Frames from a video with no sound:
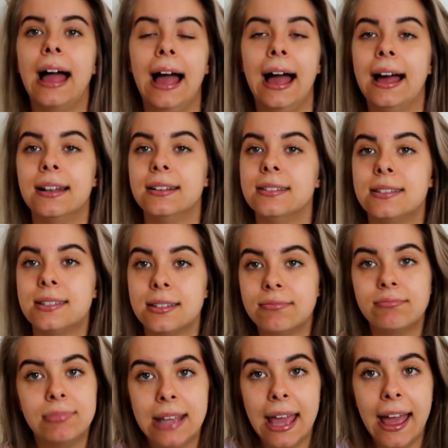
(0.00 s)
And
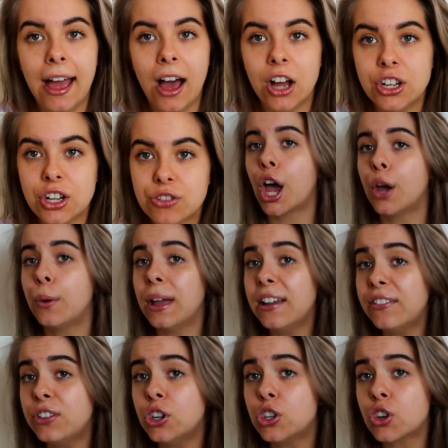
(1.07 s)
yeah, I just, so
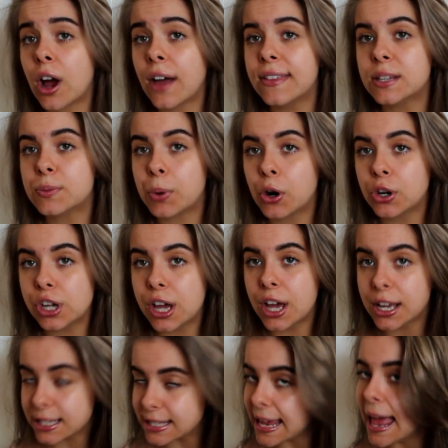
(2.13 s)
if you try this
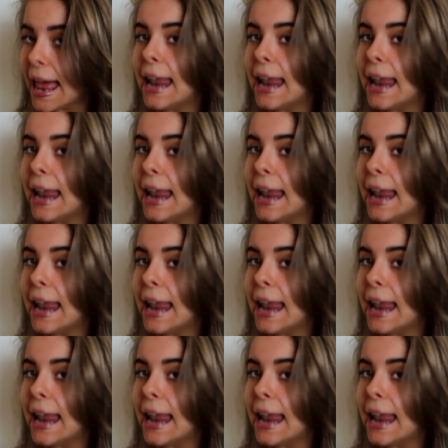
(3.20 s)
product,